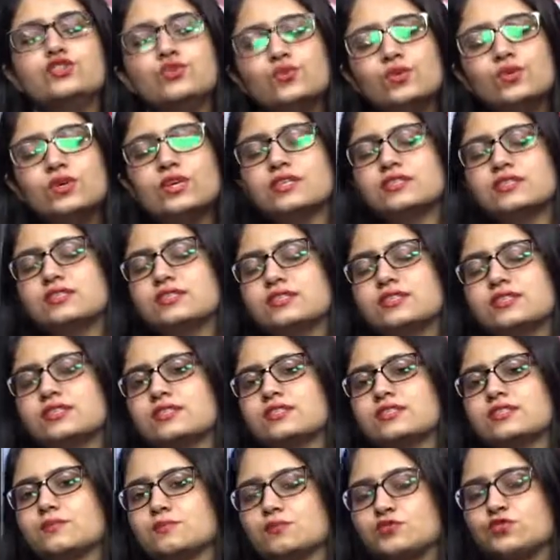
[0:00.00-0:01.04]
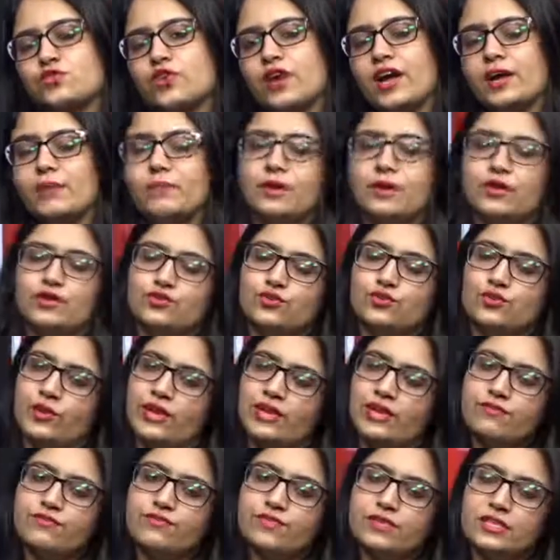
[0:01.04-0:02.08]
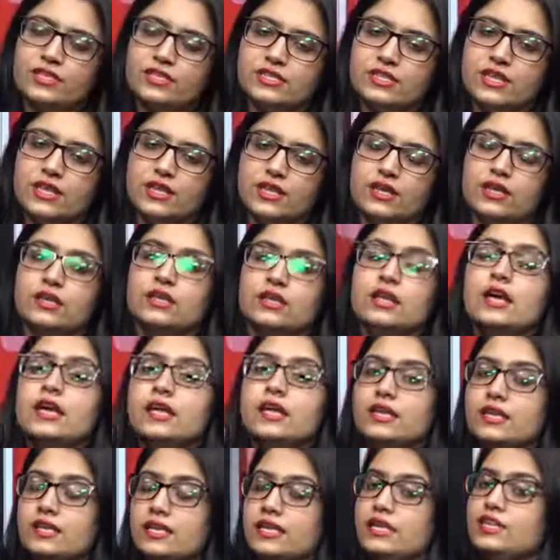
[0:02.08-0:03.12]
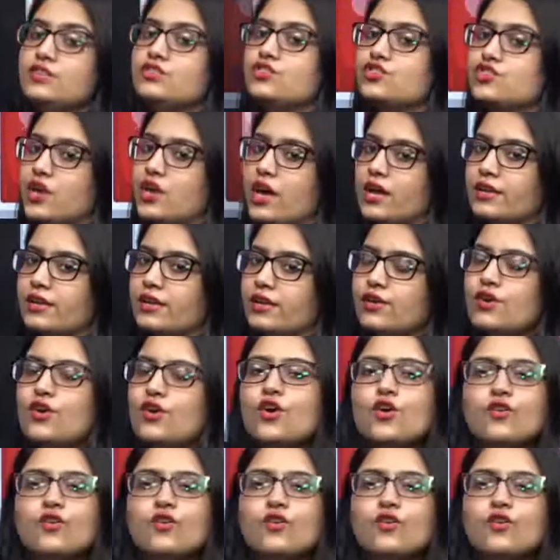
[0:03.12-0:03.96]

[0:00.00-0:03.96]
do consider subscribing to Infinity Learn NEET channel